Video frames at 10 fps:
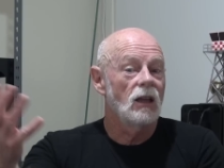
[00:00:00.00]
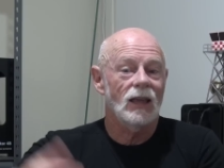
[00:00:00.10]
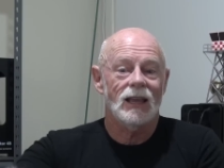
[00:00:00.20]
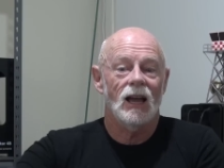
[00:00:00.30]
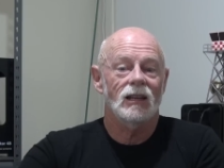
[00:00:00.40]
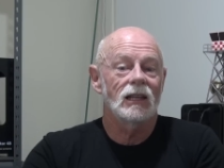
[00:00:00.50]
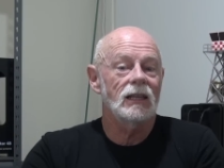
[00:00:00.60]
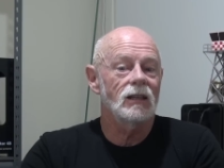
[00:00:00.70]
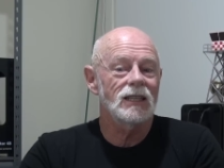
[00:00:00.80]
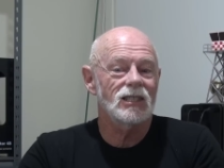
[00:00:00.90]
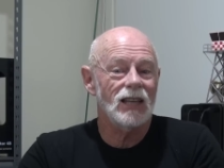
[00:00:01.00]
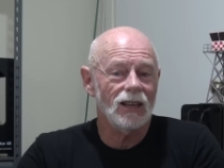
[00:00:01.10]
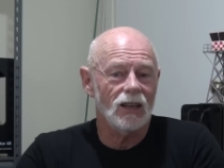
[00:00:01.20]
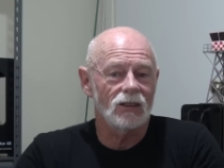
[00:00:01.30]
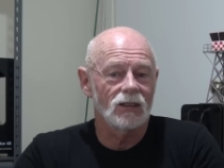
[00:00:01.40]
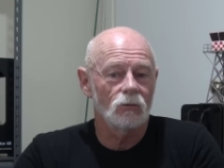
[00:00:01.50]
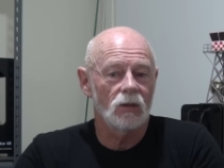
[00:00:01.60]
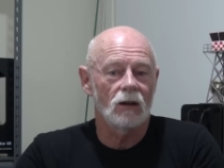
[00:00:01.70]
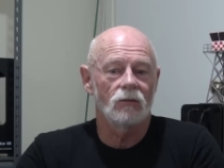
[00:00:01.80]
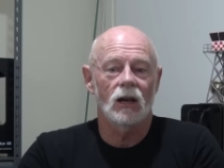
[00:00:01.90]
they can't legally sell it
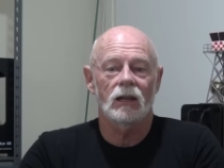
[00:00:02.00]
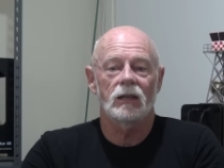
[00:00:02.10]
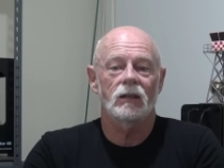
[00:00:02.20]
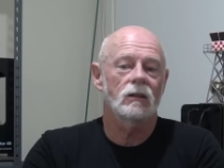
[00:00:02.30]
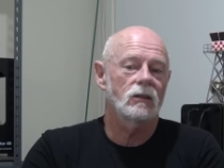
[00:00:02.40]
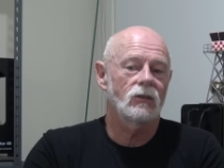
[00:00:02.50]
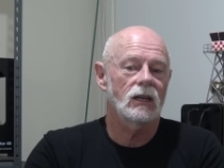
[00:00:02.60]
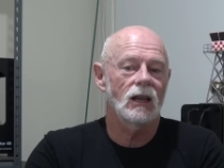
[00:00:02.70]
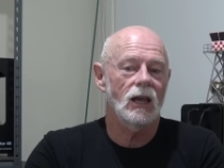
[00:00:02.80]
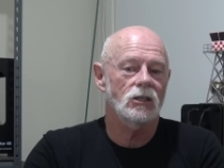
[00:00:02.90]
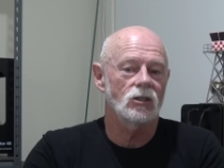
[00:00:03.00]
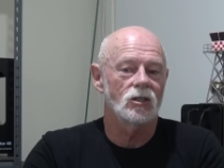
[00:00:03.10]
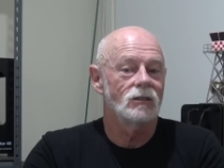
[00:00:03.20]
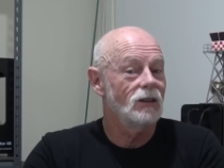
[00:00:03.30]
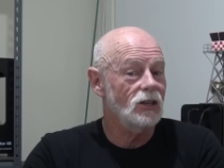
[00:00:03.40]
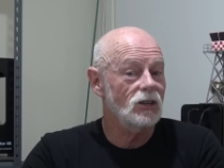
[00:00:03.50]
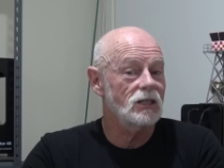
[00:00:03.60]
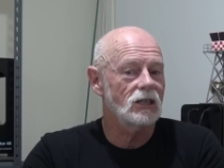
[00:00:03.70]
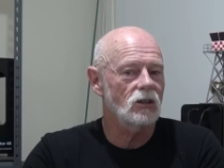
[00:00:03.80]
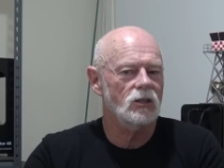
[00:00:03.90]
without violating the regulations.
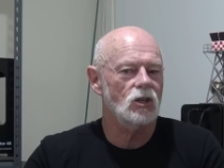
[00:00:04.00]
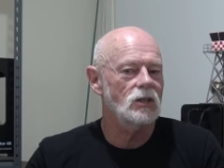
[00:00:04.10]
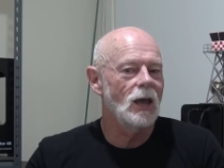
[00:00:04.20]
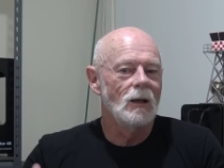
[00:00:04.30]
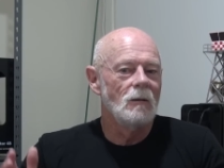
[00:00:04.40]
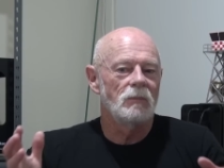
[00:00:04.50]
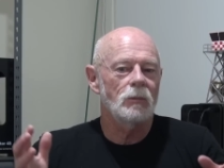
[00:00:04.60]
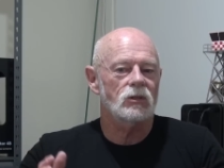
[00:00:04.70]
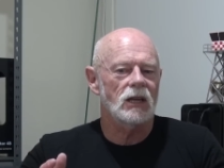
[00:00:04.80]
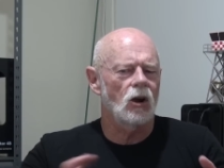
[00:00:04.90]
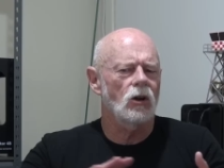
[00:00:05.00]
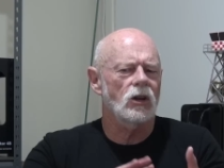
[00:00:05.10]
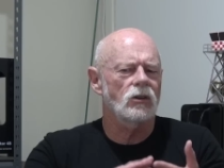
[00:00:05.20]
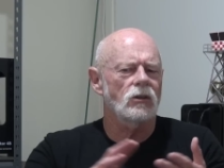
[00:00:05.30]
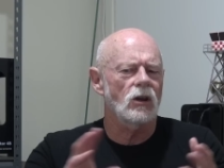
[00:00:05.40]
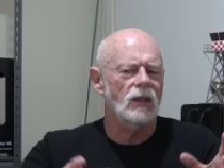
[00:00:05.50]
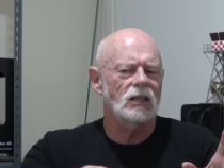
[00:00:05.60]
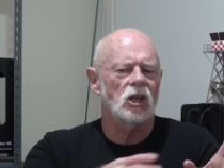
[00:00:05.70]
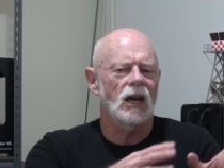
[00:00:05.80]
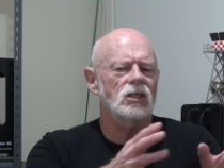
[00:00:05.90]
Interesting times, because people say, oh, no,
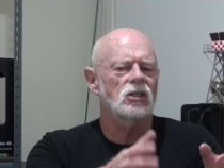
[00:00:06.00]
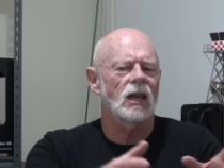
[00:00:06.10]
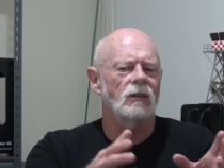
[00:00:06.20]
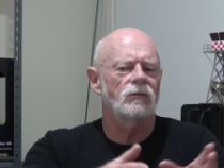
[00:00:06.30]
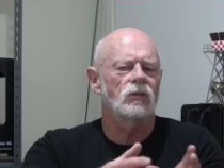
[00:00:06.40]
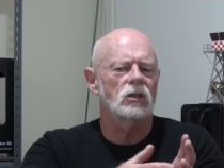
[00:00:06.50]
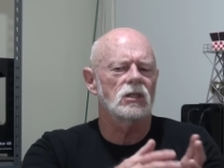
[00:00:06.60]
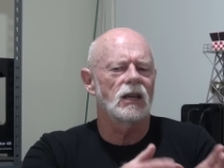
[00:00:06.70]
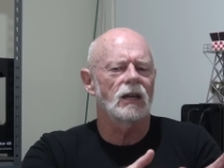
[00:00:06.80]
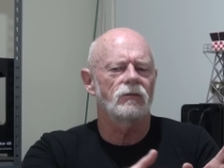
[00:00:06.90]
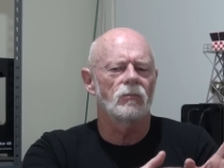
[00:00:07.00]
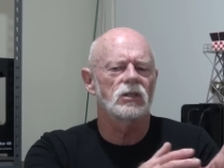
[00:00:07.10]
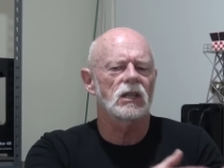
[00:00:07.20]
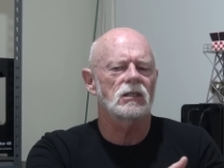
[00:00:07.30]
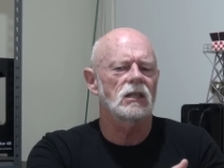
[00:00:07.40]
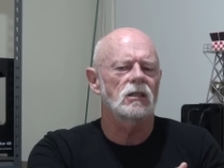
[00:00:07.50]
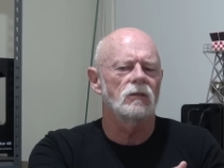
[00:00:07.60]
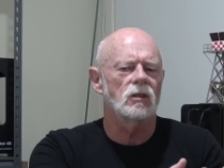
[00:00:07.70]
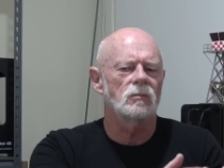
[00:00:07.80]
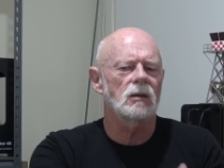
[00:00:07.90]
they changed that first date from the 16th
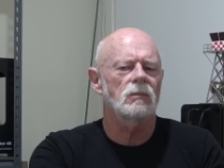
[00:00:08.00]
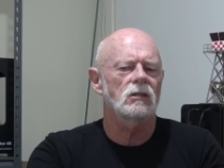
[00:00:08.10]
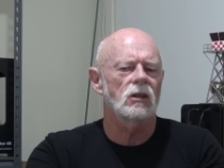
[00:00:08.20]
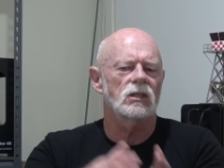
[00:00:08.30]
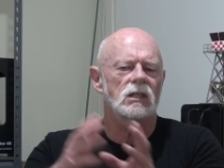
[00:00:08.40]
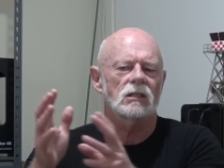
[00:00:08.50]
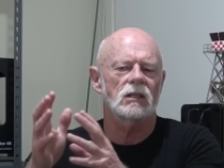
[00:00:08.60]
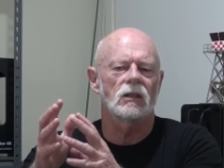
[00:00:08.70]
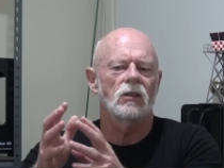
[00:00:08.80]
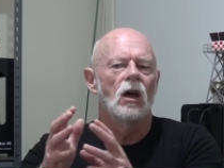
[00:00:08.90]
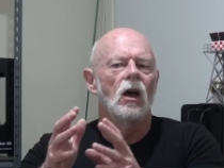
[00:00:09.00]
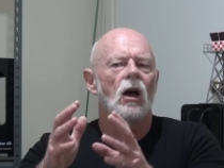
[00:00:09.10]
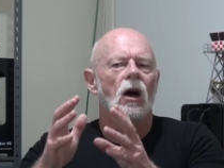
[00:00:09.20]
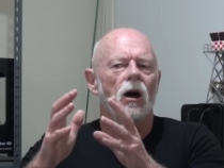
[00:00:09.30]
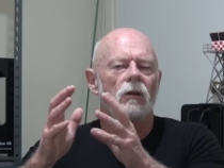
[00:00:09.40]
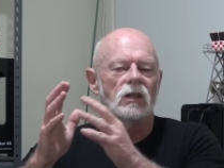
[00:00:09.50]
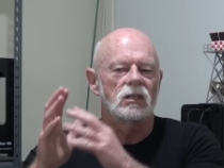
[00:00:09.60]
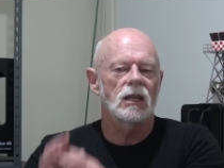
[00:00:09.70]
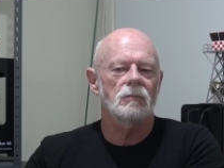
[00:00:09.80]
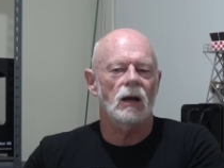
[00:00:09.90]
of September to the 16th of
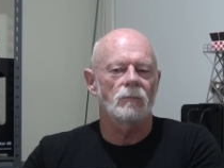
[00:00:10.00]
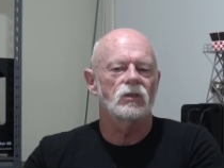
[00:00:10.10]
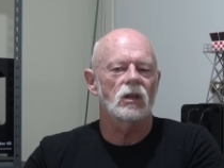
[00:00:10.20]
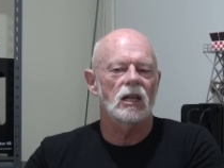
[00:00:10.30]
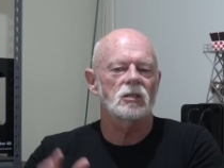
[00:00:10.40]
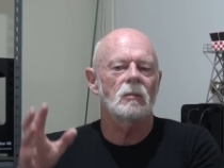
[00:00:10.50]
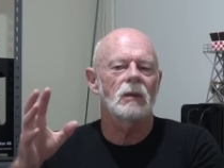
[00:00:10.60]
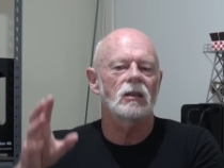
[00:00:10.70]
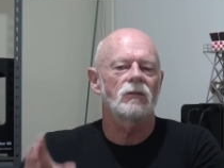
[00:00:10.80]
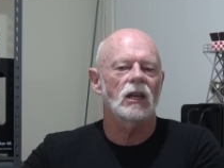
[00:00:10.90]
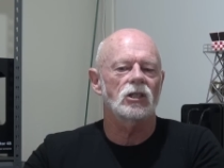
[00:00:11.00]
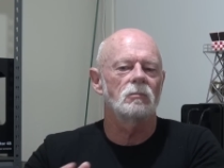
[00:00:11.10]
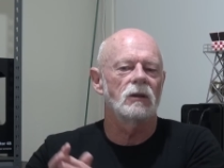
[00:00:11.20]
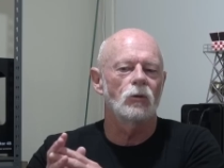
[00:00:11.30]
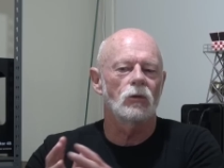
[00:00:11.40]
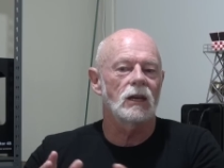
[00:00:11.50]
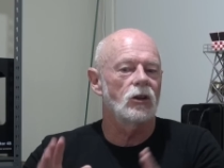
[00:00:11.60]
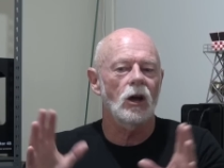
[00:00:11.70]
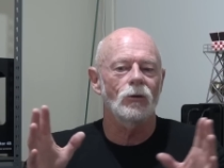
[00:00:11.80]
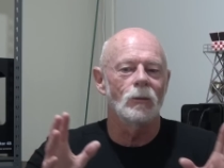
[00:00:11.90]
December, so it has to be manufactured before
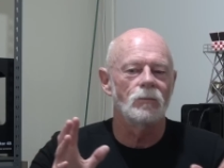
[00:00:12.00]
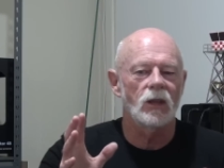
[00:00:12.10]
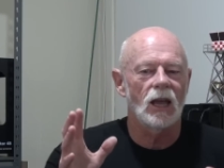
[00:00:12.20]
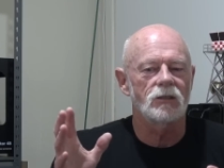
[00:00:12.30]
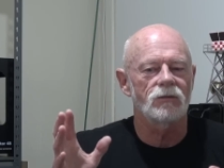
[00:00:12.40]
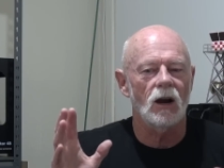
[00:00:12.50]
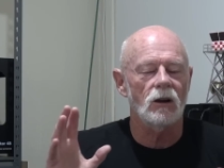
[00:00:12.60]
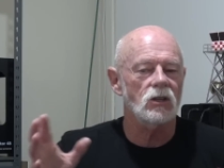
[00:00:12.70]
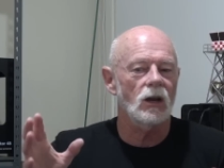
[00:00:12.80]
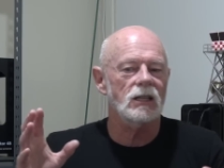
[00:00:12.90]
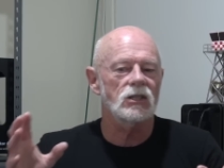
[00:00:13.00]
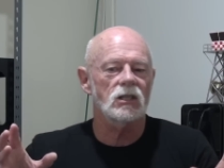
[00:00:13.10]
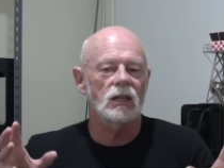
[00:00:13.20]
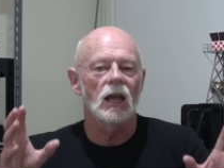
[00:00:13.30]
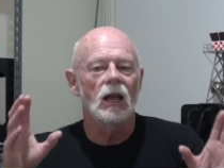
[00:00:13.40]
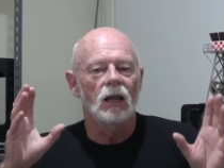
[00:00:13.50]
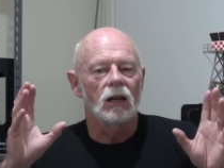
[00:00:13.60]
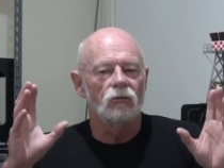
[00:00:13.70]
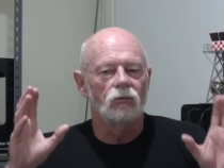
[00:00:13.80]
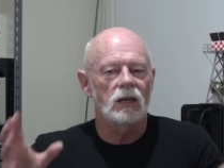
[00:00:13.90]
then. No, as far as I can see,
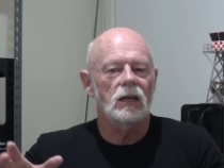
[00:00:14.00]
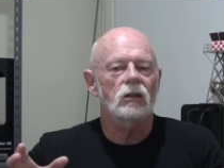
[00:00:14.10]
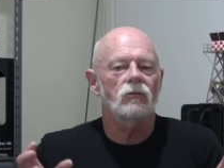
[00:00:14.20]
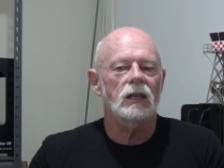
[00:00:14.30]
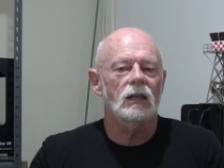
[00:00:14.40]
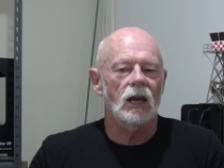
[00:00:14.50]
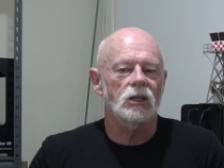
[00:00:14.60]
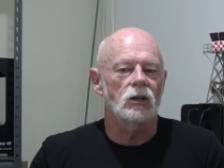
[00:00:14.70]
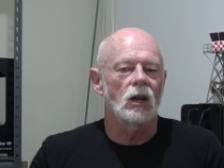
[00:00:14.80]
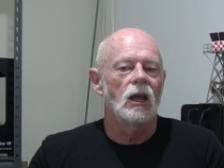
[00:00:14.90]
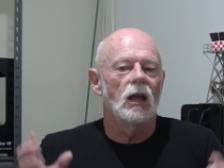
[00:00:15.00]
reading the regulation,